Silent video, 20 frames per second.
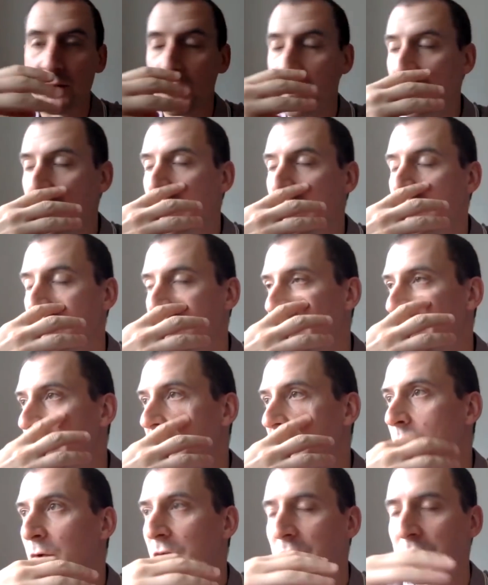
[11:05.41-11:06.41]
He
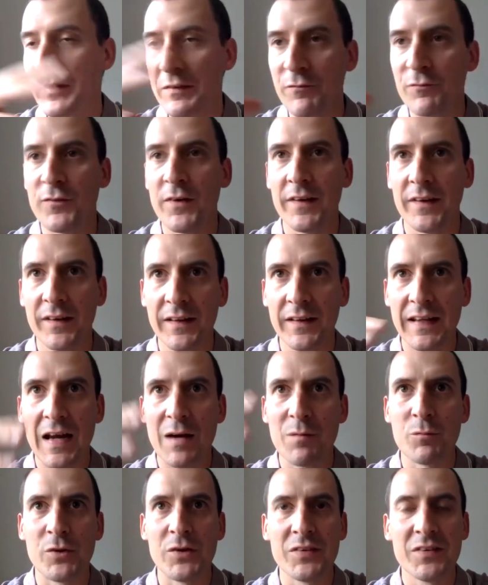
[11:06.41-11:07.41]
certainly was in front of the
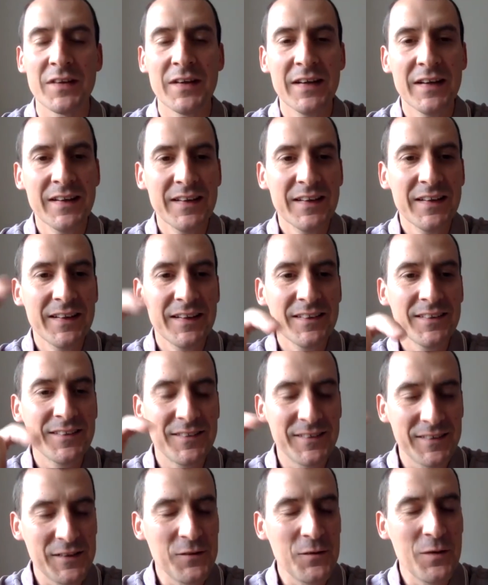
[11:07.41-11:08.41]
cameras.
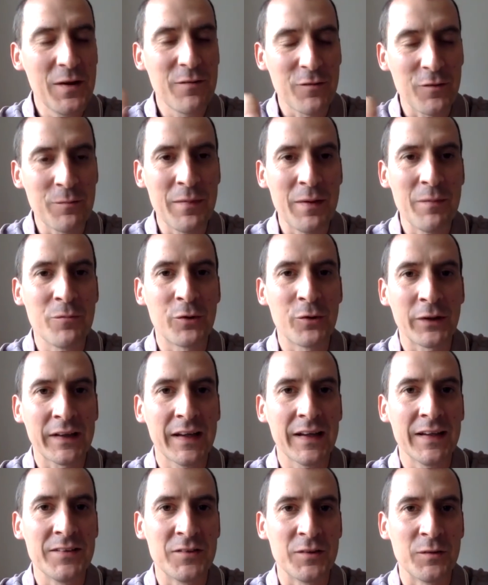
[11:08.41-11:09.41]
Do you ever remember
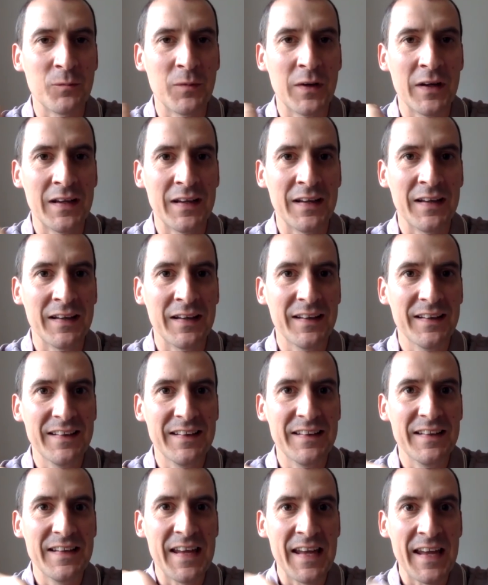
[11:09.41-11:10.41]
occasion where
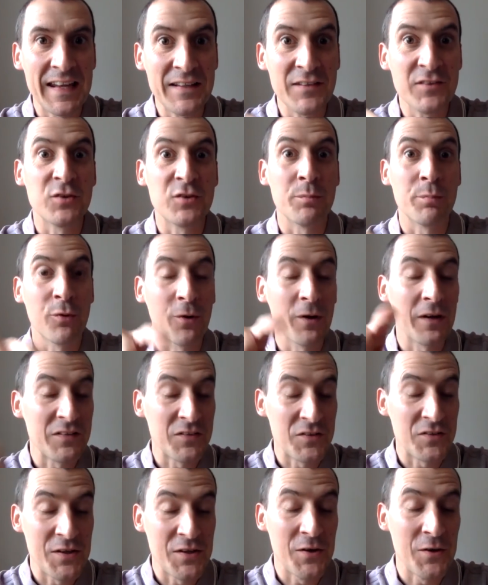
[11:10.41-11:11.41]
he
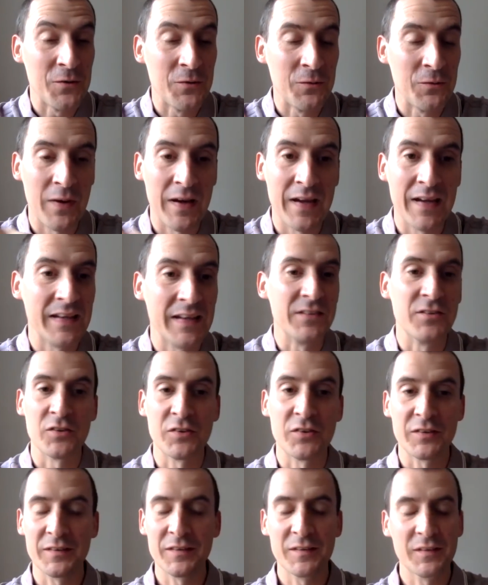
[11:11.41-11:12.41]
surprised you, where he
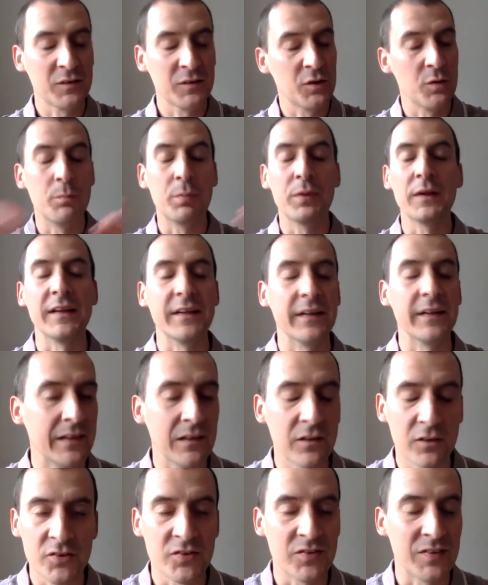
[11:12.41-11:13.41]
just completely
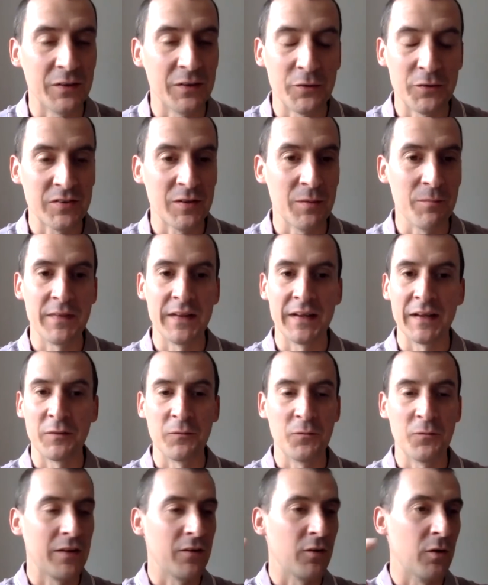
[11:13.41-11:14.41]
lost it or
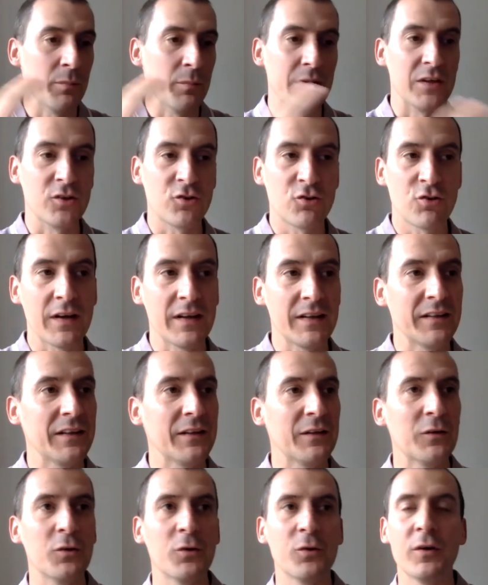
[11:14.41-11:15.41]
something, whether it be at
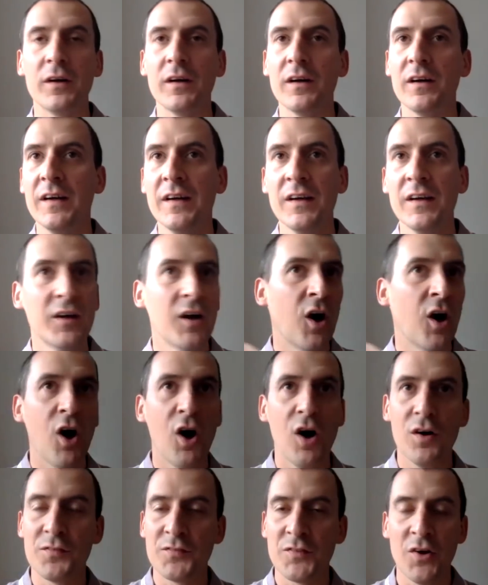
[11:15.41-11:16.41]
training or at
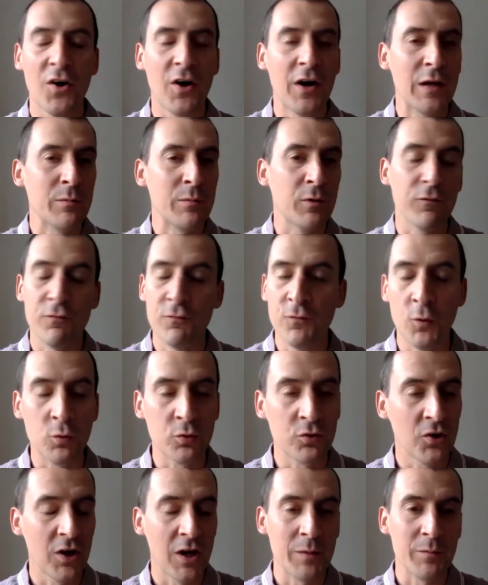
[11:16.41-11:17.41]
halftime, at full
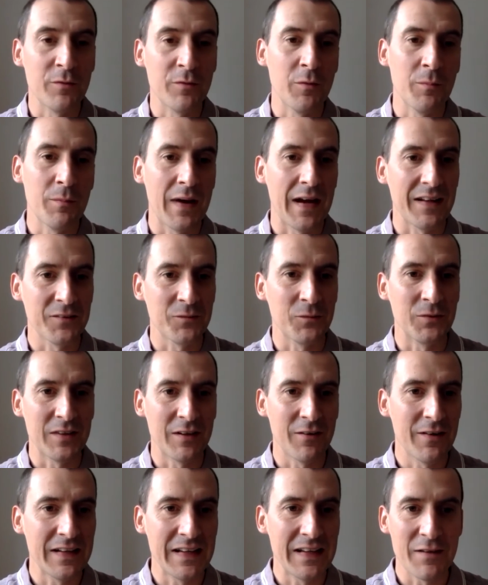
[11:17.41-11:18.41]
time of a match? Was
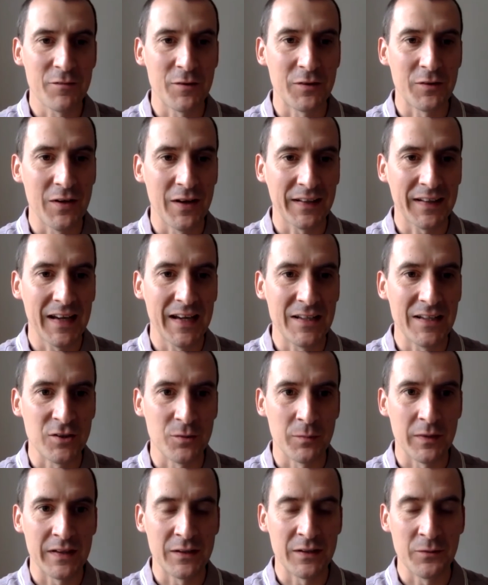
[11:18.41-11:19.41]
there any ever
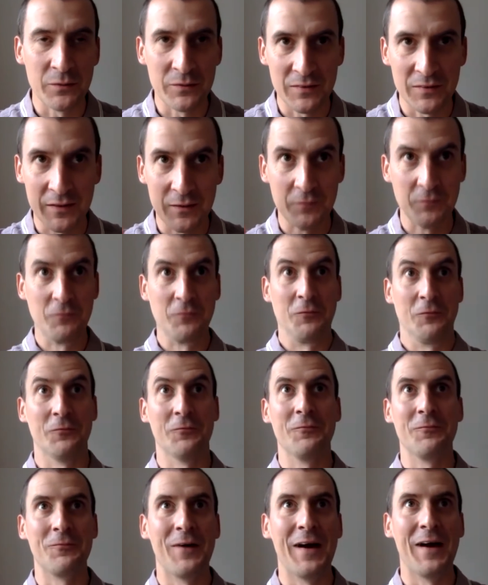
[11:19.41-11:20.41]
occasion where you'd like,
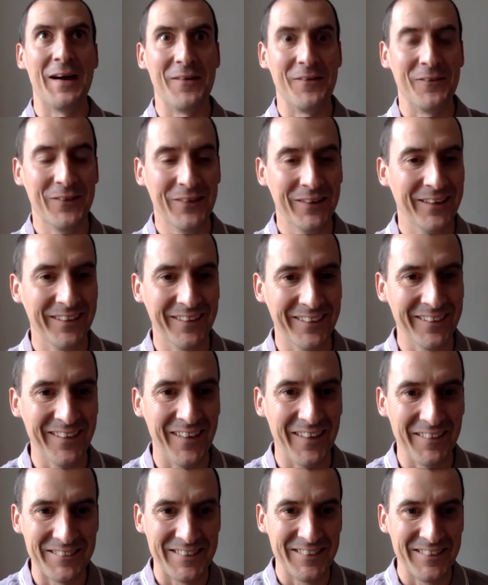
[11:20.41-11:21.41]
wow,
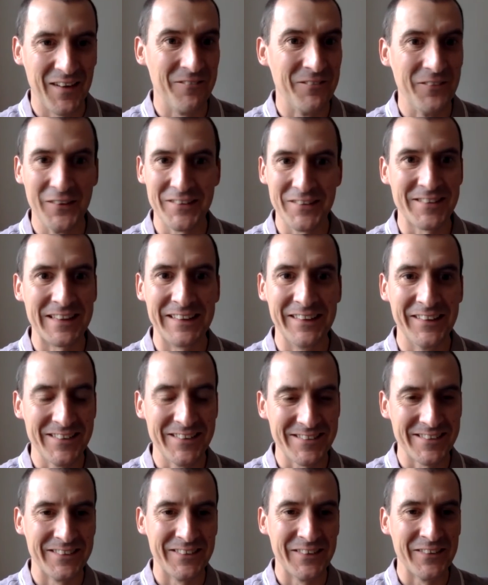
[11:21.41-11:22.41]
I've not seen
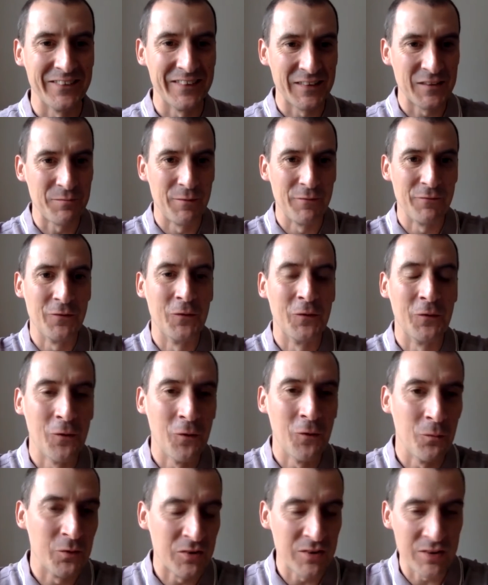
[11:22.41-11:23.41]
Arsene do this before?
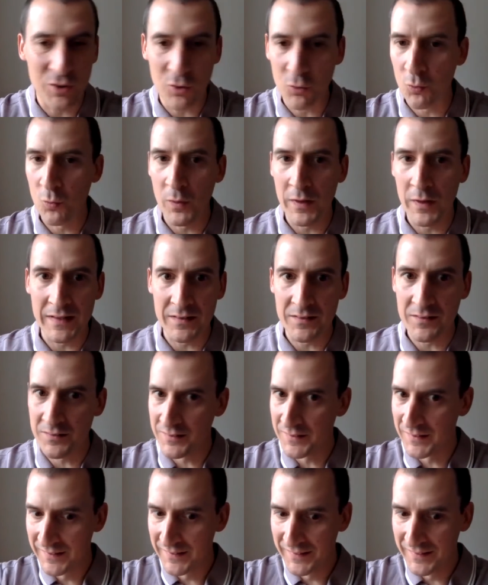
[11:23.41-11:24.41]
Or was he
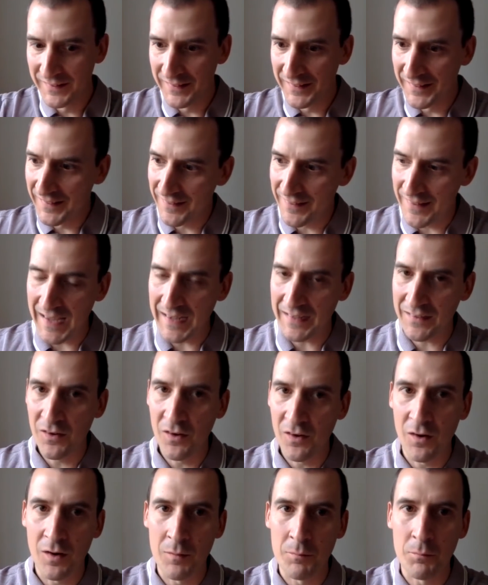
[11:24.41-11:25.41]
always that
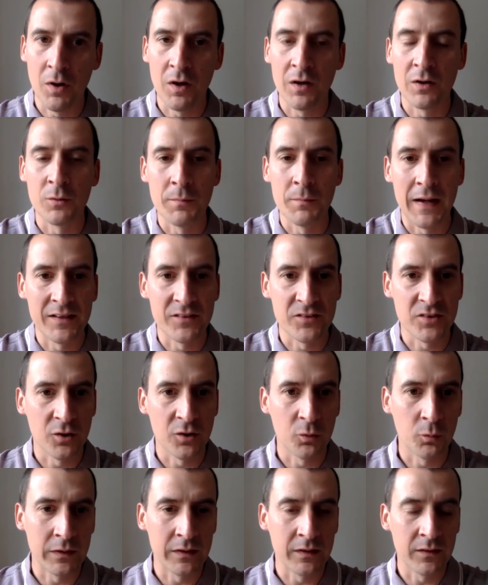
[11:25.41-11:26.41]
calm, mild manager
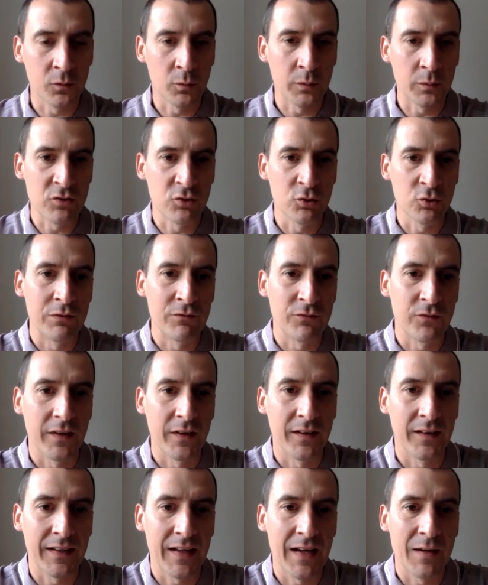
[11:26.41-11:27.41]
that we saw in front
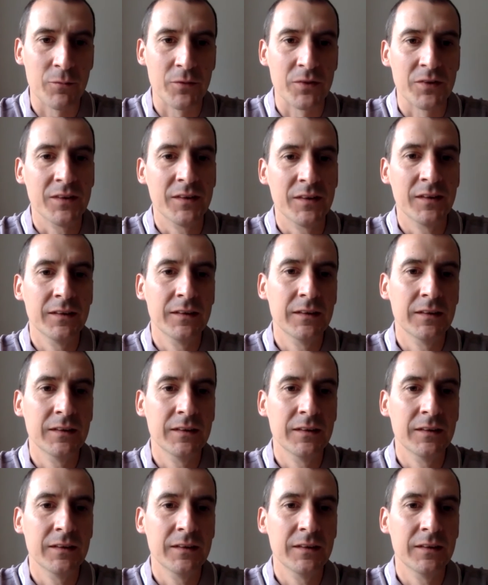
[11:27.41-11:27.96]
of the cameras?